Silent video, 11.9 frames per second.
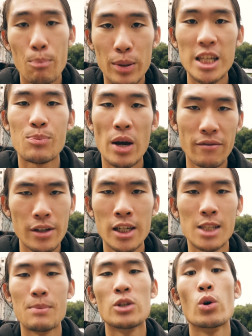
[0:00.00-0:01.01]
Peas by
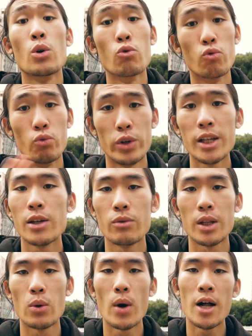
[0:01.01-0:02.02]
Vegan has been going
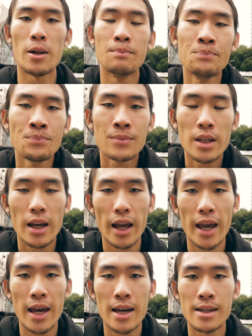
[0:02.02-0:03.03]
really well,
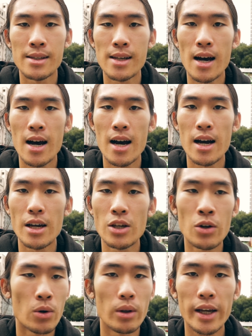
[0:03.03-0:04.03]
and
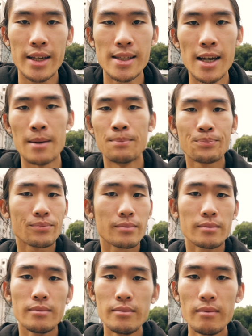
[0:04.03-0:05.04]
like I said,
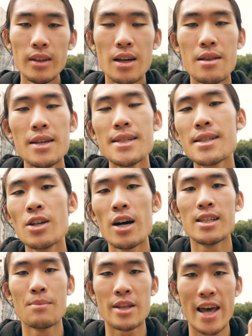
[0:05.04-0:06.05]
this is
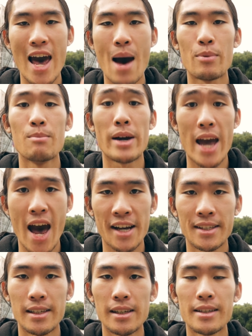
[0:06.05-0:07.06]
not something that happened by
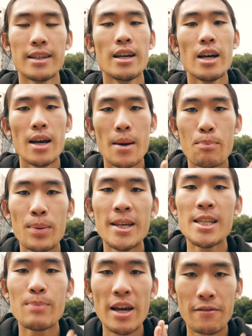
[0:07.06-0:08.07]
accident.
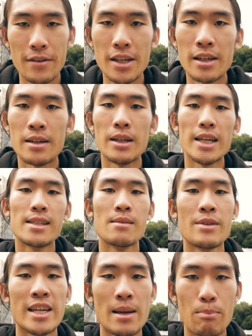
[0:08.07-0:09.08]
Peas by Vegan is
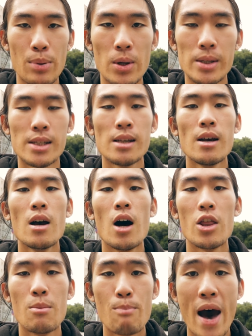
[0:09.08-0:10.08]
something I built
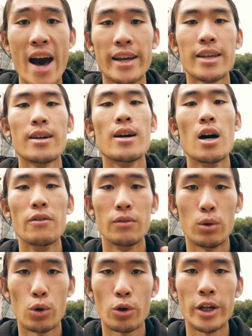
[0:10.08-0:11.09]
on the back of
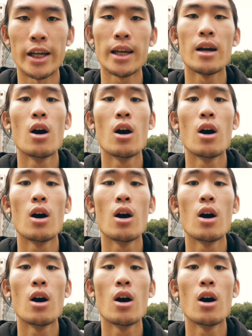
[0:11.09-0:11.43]
learning,